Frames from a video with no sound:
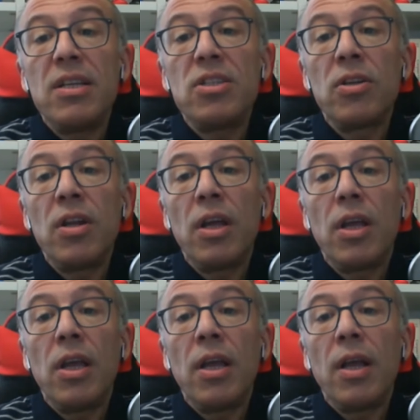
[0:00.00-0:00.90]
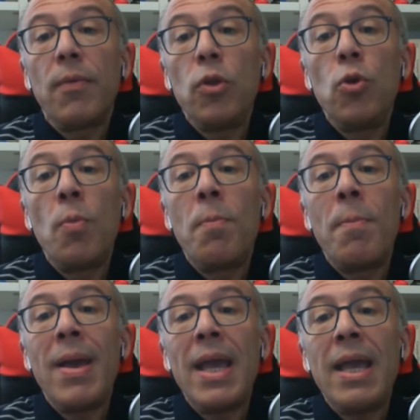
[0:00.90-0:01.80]
reason, you
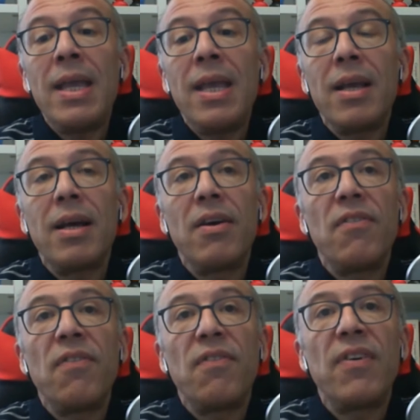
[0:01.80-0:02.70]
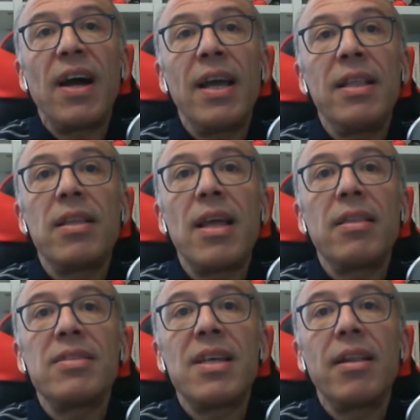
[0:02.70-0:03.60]
may find
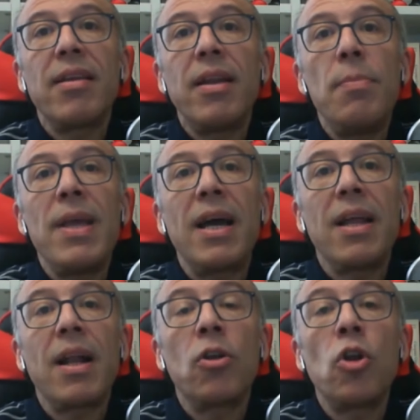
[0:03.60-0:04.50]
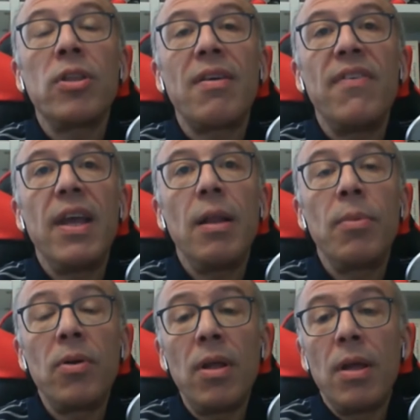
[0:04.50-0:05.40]
that certain API are not
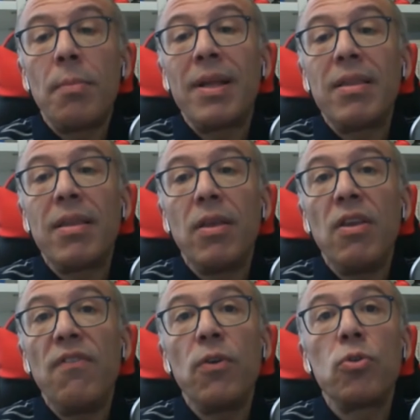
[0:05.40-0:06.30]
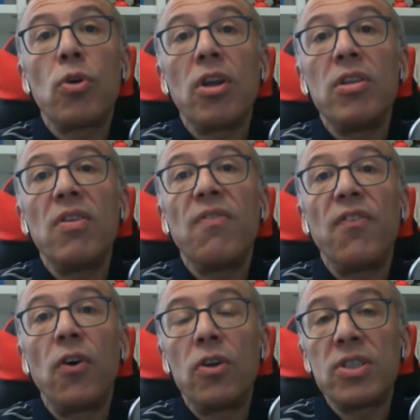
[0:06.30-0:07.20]
available, but if you turn it
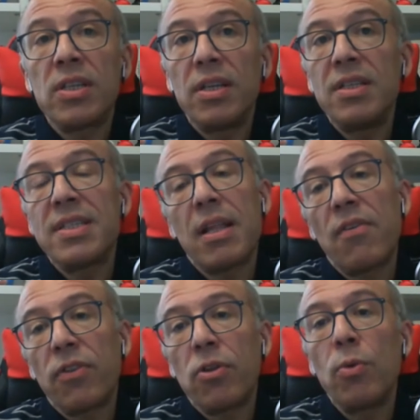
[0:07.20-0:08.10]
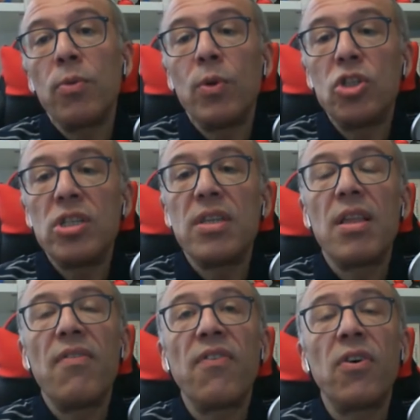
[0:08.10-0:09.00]
false instead of true, which is
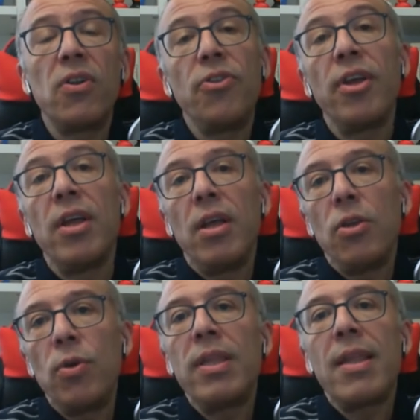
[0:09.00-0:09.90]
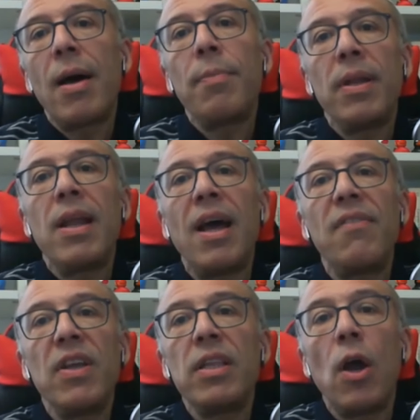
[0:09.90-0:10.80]
the default, you end up in
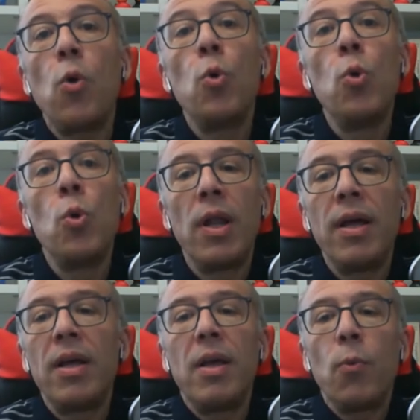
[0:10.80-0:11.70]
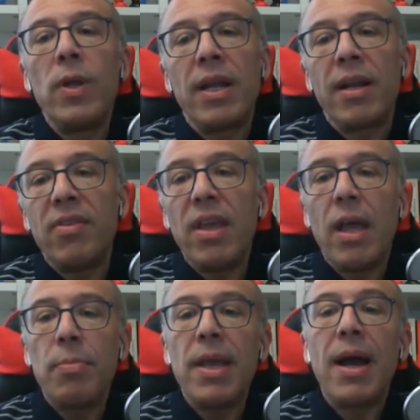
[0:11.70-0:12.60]
having the whole
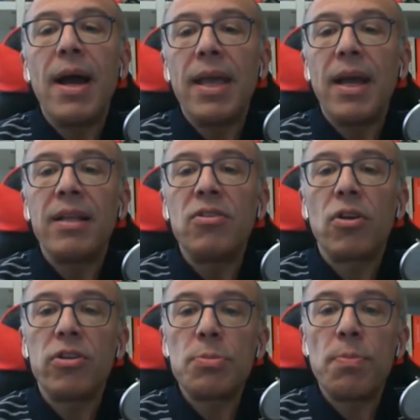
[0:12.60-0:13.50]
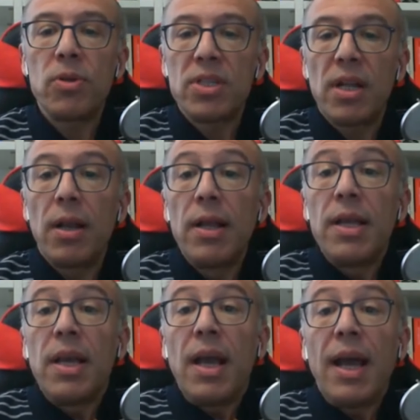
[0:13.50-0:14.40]
WinRT API at your disposal.
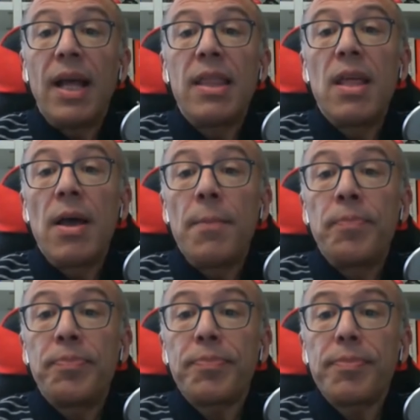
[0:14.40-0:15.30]
And